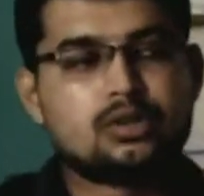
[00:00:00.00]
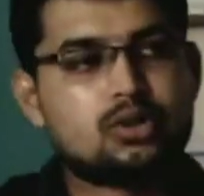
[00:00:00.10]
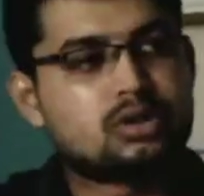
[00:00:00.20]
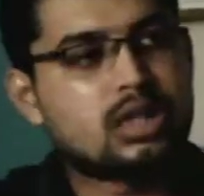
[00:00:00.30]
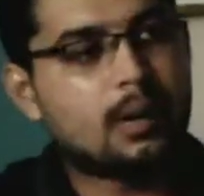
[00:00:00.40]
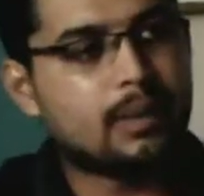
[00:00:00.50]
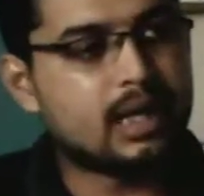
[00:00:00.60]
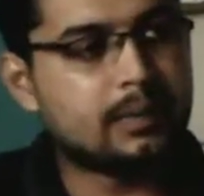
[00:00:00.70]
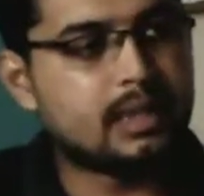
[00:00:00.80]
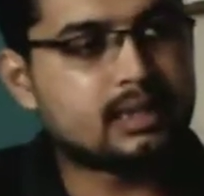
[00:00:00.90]
So some
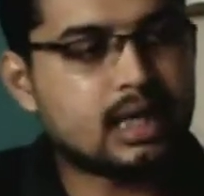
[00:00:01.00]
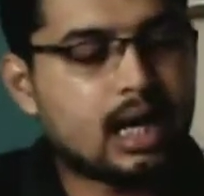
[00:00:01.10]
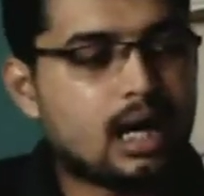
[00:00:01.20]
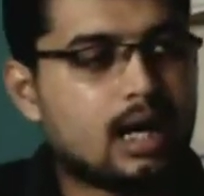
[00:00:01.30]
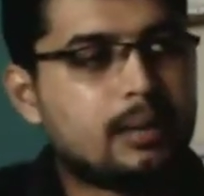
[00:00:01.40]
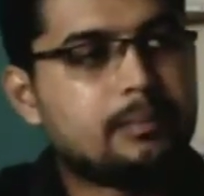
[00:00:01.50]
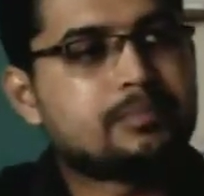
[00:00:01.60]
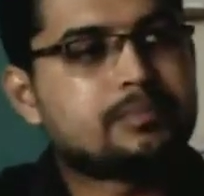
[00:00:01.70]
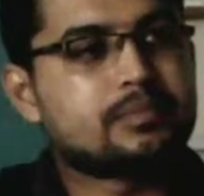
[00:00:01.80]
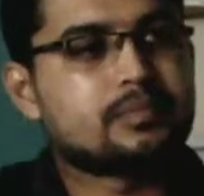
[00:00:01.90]
animals
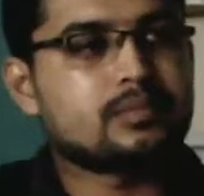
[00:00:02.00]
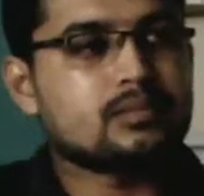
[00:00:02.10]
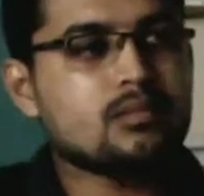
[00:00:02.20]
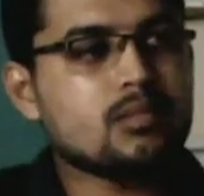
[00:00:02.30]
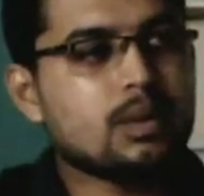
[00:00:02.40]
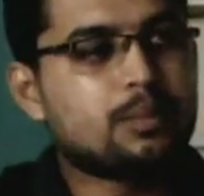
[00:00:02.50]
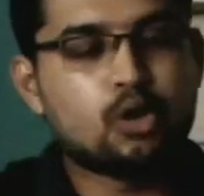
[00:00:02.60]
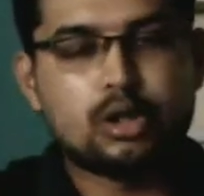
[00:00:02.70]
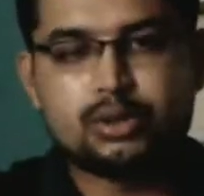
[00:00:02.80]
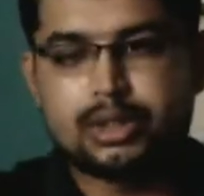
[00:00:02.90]
are
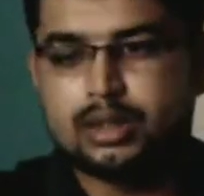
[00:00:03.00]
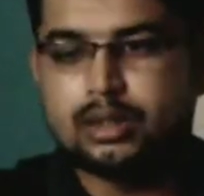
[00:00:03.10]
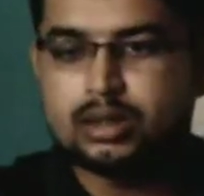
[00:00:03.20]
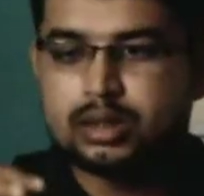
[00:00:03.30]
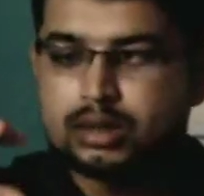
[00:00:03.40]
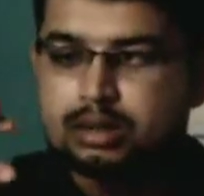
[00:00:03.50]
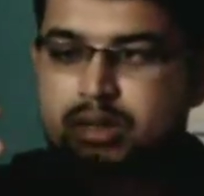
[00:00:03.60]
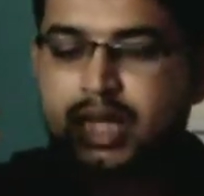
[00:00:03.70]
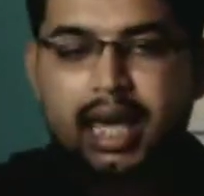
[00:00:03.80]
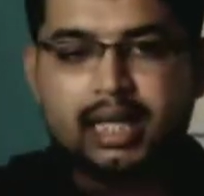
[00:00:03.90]
producing
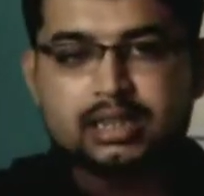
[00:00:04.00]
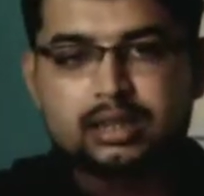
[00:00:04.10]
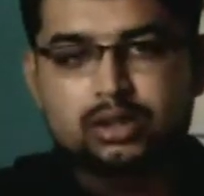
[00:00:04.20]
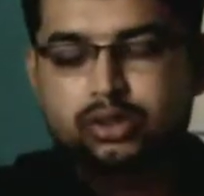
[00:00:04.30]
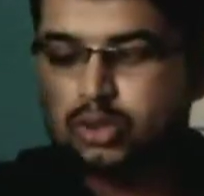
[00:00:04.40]
eggs.